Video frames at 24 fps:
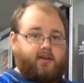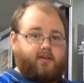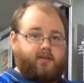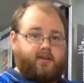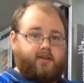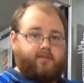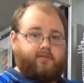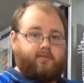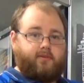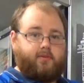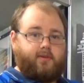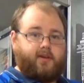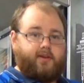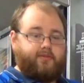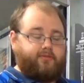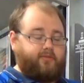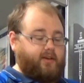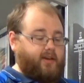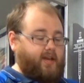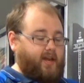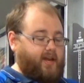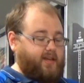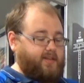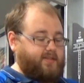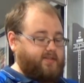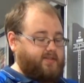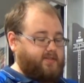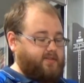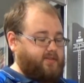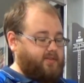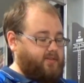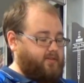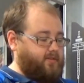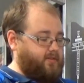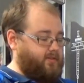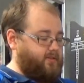they were giving away free
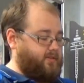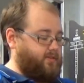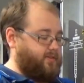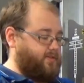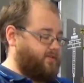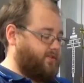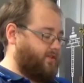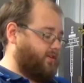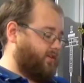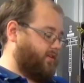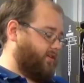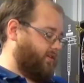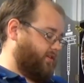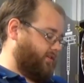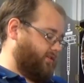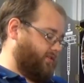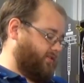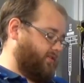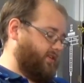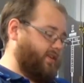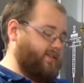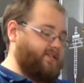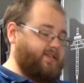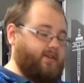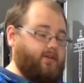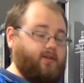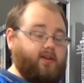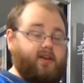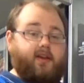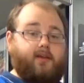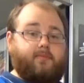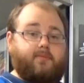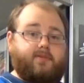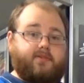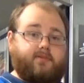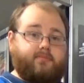hats. So that's how I
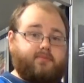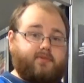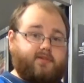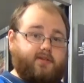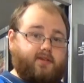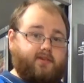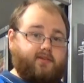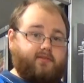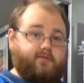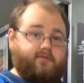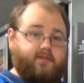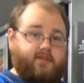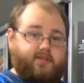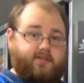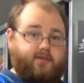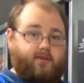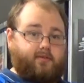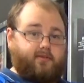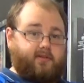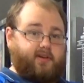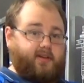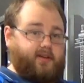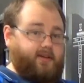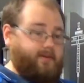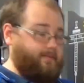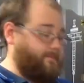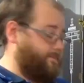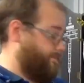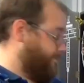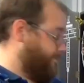came into possession of this Holden hat.